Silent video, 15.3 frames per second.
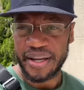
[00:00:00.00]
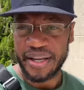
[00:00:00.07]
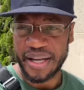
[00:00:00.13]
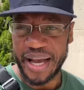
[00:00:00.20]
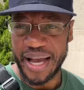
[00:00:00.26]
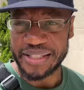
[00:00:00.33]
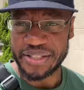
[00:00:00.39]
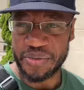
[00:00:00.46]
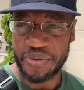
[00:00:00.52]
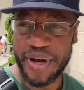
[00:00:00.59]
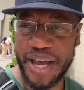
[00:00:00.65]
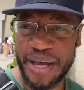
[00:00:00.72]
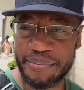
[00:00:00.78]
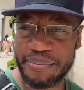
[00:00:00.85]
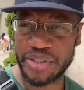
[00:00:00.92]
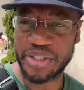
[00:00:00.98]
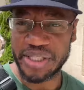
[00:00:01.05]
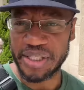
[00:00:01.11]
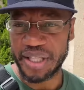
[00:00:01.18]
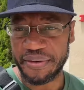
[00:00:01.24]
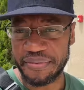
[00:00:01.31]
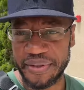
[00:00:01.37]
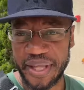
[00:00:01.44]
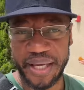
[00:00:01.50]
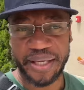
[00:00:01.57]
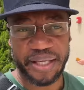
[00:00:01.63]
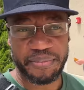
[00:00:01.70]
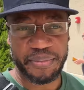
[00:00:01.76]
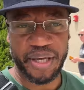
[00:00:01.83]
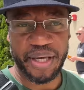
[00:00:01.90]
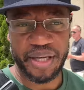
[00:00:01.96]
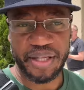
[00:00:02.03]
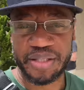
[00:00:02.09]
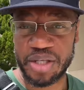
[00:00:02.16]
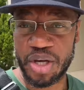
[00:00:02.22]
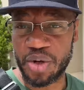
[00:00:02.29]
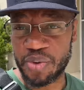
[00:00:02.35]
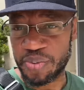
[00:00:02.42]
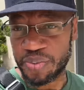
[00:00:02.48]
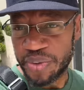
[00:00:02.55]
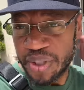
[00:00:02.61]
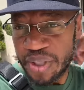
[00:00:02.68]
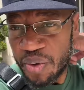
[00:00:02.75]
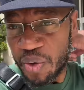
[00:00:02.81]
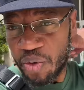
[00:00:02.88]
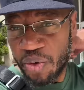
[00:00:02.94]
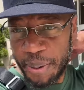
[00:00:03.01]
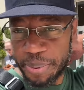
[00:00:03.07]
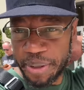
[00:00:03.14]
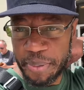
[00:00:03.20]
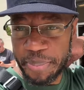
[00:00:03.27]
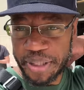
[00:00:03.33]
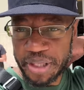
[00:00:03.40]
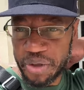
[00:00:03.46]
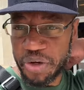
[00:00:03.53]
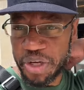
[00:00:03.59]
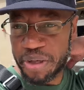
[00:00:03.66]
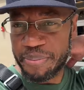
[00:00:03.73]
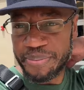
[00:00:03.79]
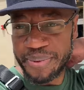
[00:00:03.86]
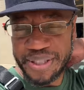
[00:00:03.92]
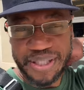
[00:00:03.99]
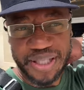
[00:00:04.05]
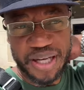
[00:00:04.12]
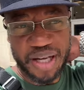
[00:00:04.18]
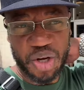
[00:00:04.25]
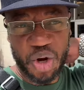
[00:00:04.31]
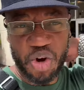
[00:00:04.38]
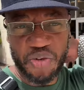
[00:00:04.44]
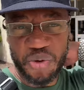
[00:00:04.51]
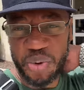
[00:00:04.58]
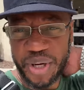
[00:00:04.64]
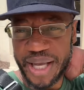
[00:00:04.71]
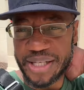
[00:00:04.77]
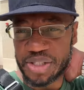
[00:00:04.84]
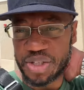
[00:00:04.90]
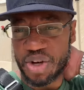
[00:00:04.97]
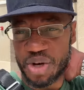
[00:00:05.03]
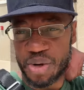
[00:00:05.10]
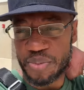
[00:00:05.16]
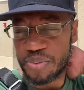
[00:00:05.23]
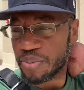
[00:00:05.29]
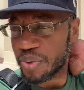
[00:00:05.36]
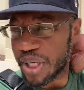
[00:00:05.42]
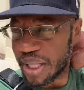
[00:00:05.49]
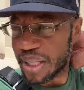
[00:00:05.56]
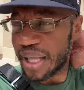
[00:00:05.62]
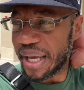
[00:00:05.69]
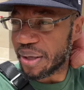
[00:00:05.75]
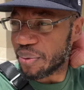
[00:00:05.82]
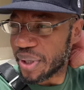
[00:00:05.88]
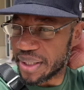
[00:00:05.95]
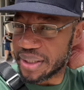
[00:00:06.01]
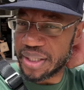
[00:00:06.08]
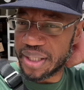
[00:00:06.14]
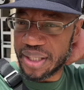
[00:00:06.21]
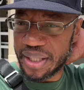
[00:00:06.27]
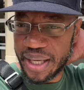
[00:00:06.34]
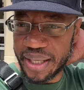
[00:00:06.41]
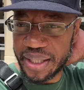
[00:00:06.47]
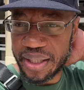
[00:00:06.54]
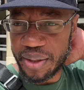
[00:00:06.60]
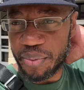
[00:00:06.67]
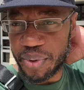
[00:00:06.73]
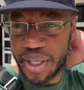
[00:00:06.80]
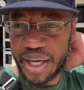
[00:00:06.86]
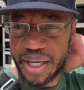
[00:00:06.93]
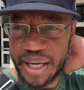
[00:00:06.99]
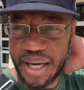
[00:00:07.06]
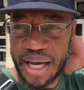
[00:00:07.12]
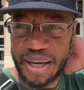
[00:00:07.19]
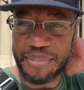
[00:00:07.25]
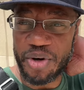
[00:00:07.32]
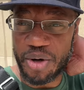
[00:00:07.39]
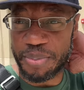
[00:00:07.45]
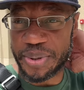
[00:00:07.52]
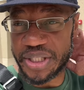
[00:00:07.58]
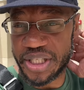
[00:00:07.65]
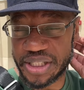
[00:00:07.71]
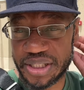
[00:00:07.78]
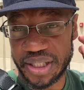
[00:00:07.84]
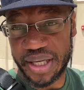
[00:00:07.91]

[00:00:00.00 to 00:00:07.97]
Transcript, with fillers: Guys, a wrap. Just left Nike, man, so we'll wrap it up at the crib. I go over what I saw, what I liked, what I didn't like, and what I cop or potentially